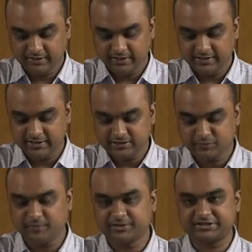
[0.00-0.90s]

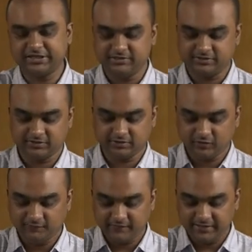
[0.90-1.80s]
8%
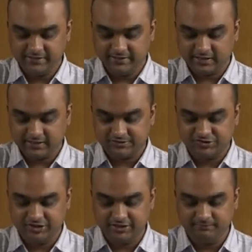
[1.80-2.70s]
of India's
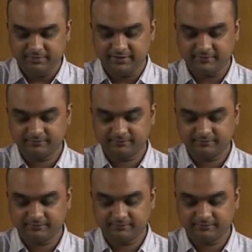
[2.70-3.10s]
GDP